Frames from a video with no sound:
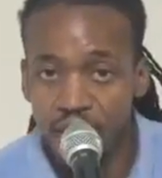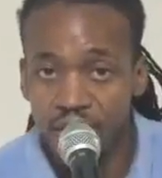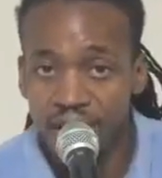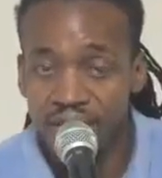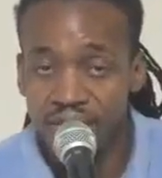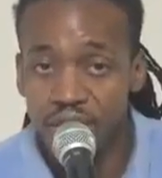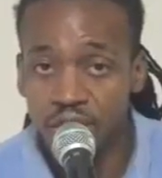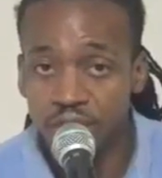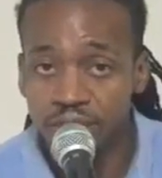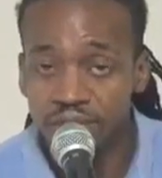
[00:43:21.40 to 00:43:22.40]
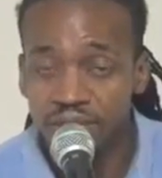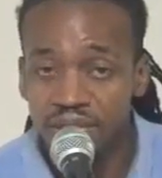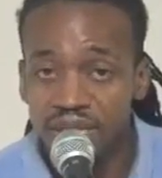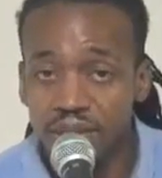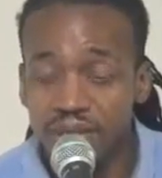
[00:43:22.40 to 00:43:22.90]
Right. So,
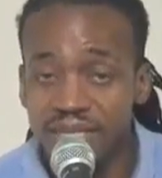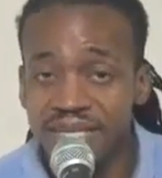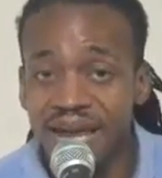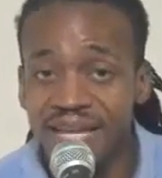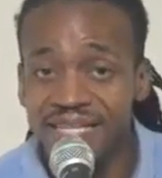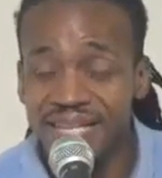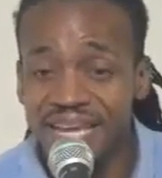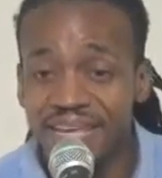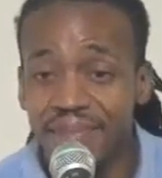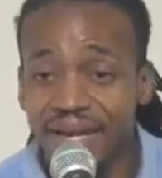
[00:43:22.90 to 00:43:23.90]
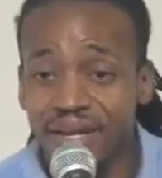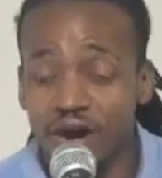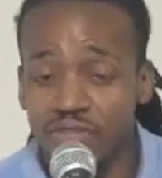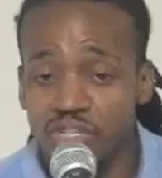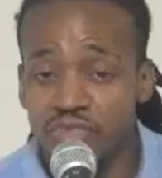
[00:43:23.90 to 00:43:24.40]
you know, not just anybody
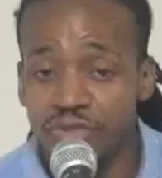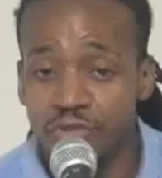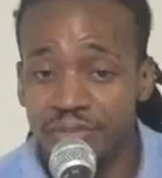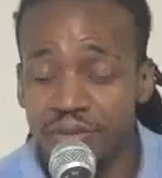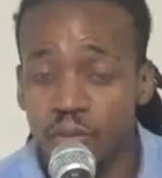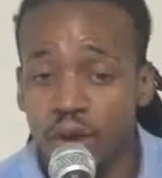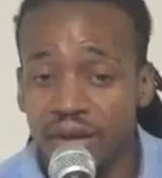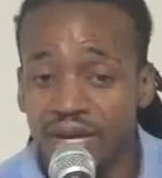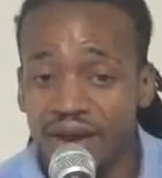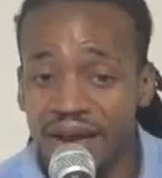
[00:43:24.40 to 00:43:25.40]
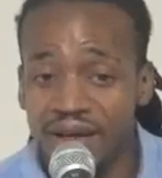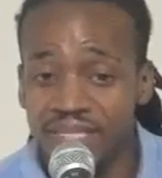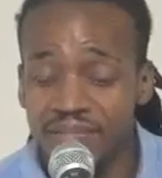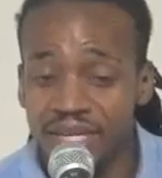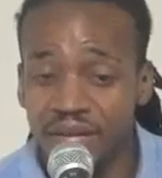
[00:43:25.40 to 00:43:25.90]
off the street was gonna be able to walk in our house
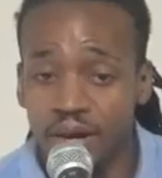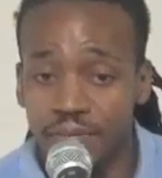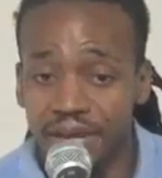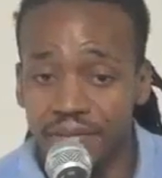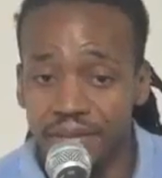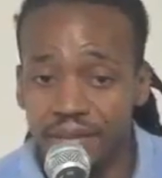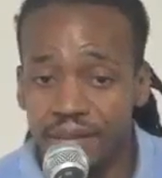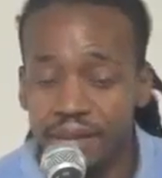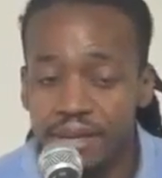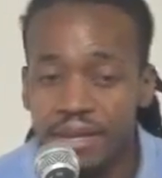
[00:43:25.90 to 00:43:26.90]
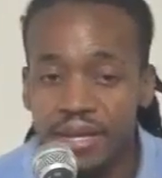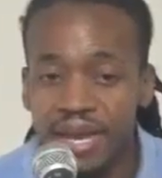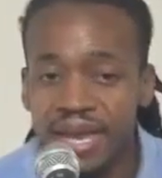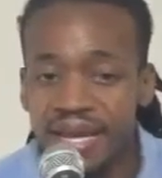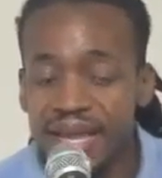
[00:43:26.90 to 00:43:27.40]
and be near our baby.
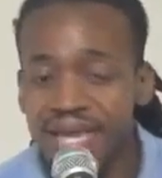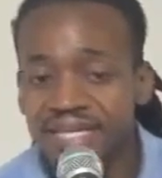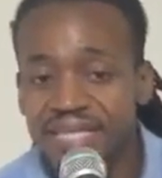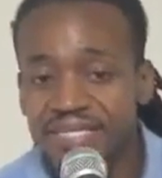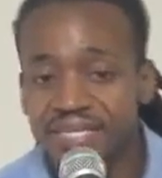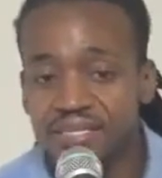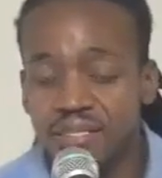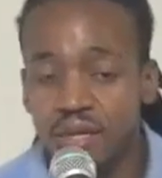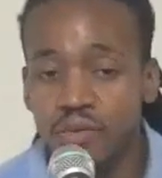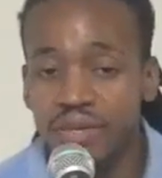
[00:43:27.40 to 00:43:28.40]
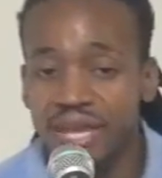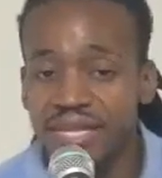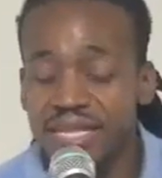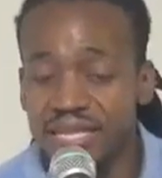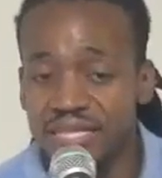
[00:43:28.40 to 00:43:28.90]
And that lets us know
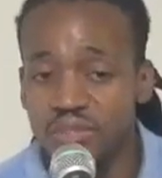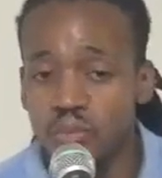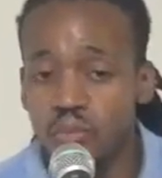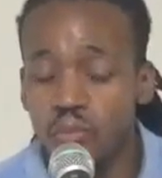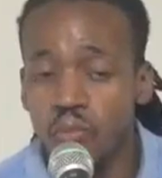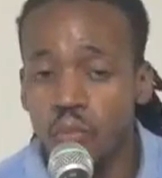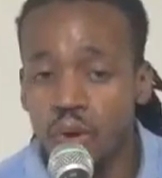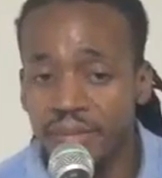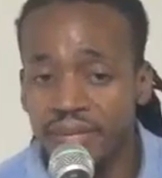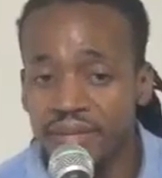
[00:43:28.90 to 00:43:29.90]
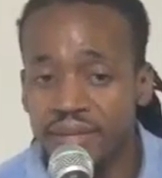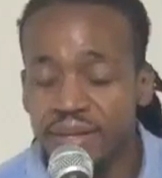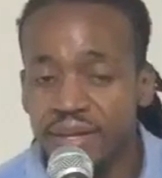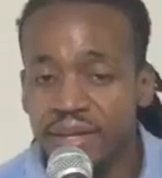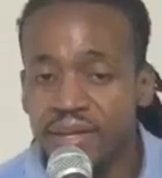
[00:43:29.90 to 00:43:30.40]
that this woman
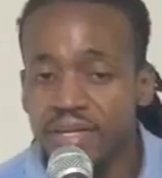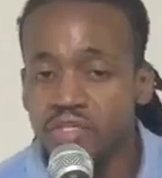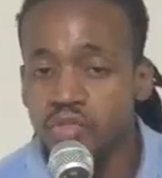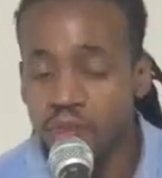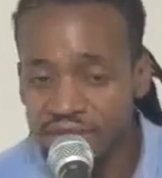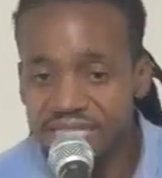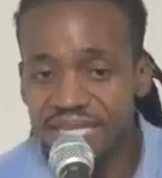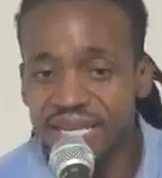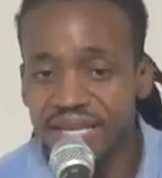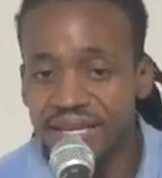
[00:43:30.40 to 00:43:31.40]
trusted